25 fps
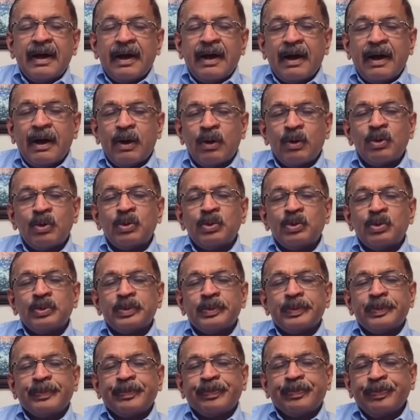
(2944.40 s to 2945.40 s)
how
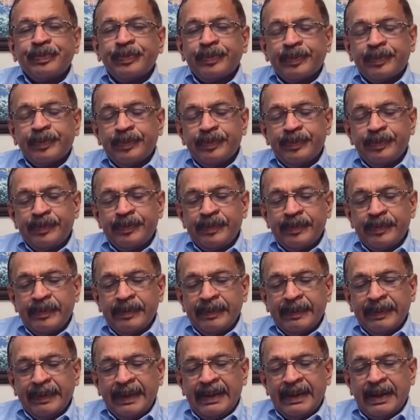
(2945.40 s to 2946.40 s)

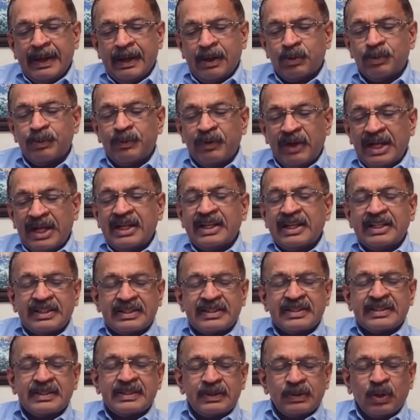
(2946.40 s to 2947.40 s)
well
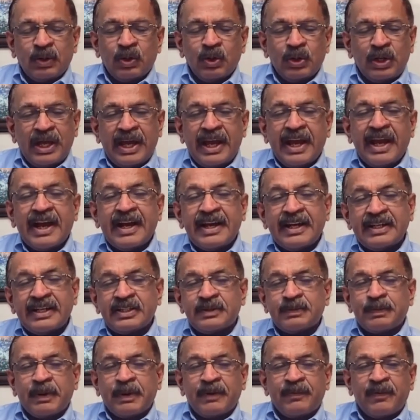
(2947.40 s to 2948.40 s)
this whole AI is
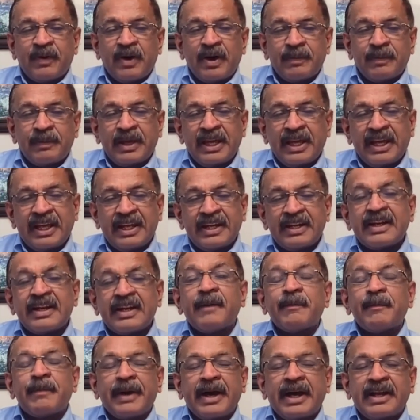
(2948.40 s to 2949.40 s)
performing in
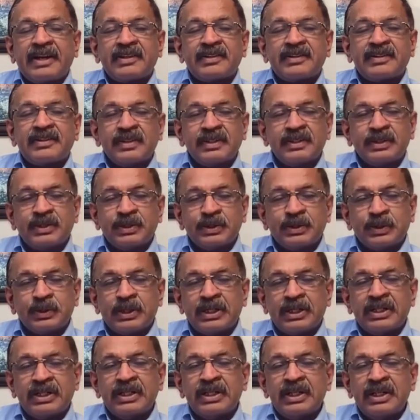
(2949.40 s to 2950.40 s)
comparison
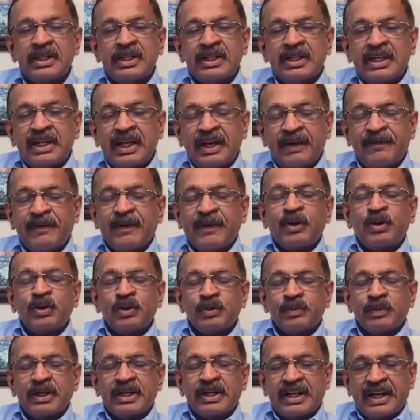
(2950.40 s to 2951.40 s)
to if a
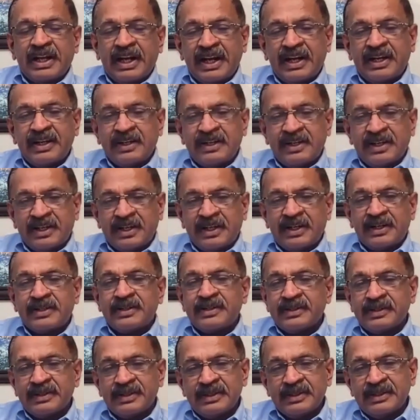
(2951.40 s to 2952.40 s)
human grader did it.
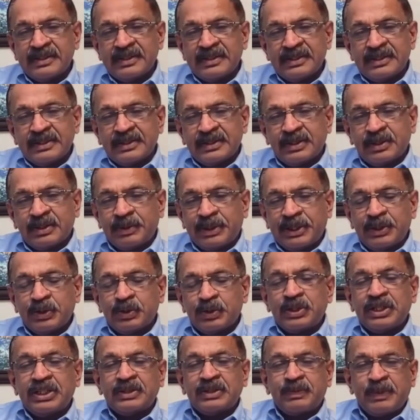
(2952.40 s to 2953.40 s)
So we do
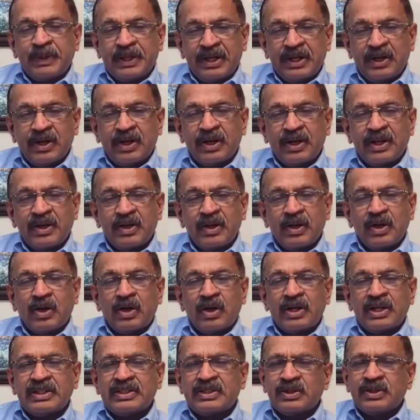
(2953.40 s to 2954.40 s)
these periodical
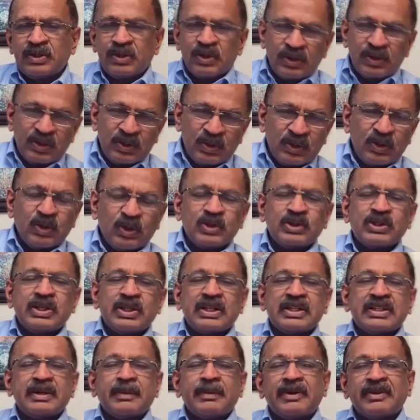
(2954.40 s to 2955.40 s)
audits. So those
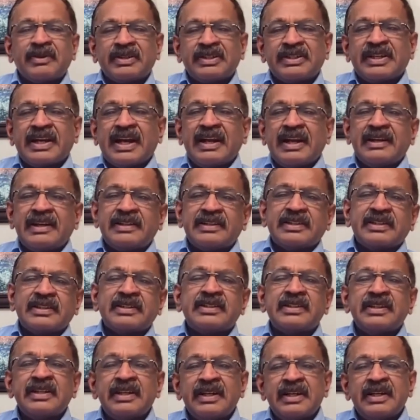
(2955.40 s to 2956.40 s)
are some of the
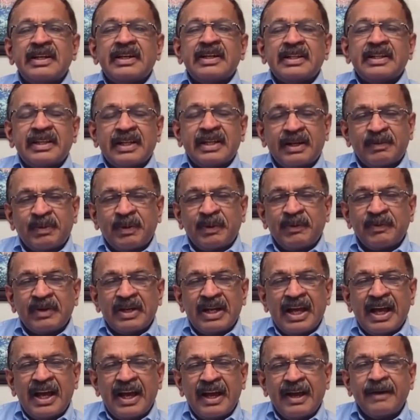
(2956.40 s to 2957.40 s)
challenges that we will
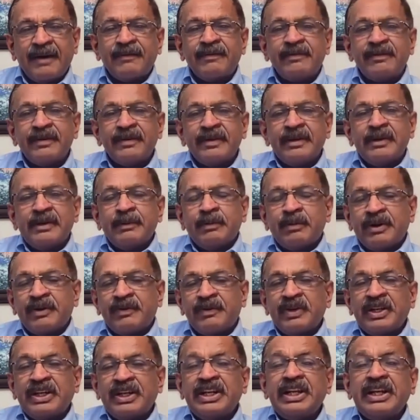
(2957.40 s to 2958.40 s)
have. But
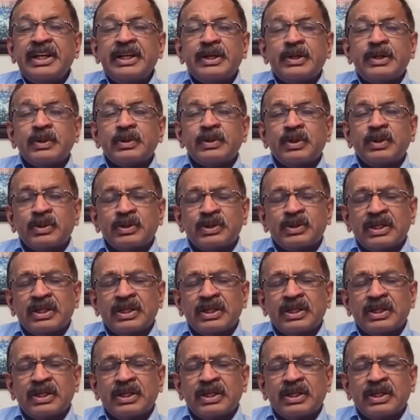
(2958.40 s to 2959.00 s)
we need to,